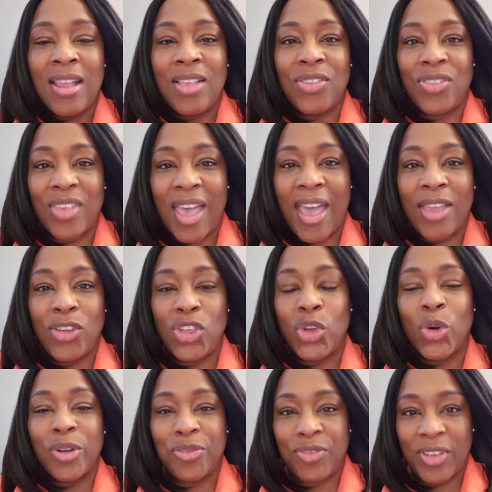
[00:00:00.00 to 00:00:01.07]
that
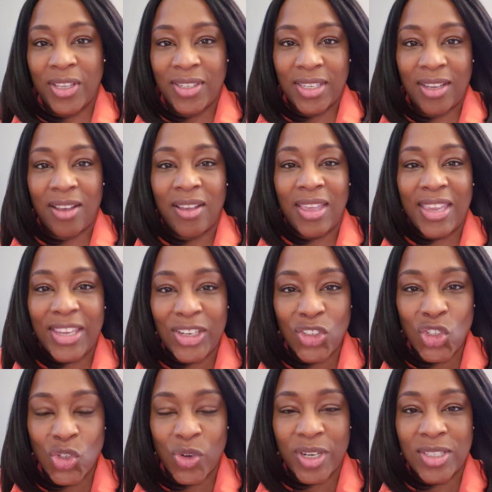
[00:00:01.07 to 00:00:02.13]
you're feeling a
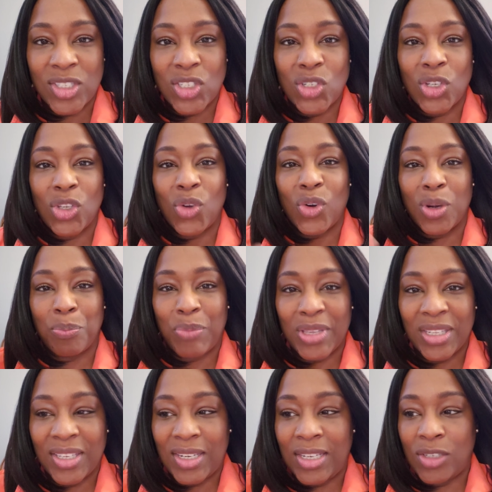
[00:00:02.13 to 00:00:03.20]
hindrance to your
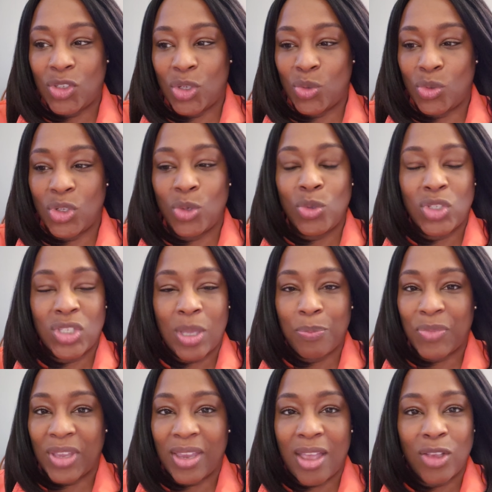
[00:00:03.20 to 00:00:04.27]
ability to do
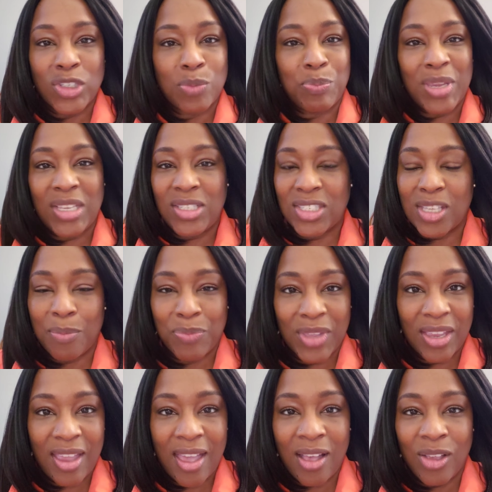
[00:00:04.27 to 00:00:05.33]
something else, be
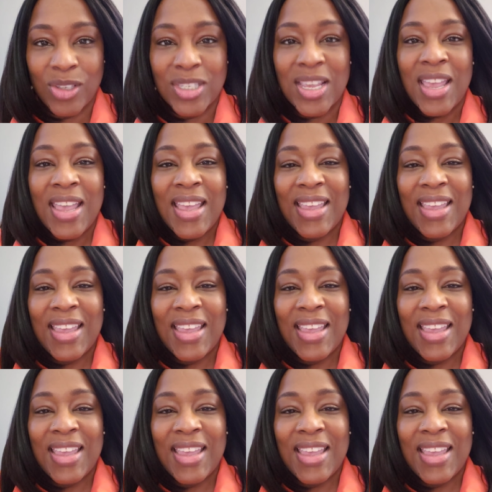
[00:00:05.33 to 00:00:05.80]
something else,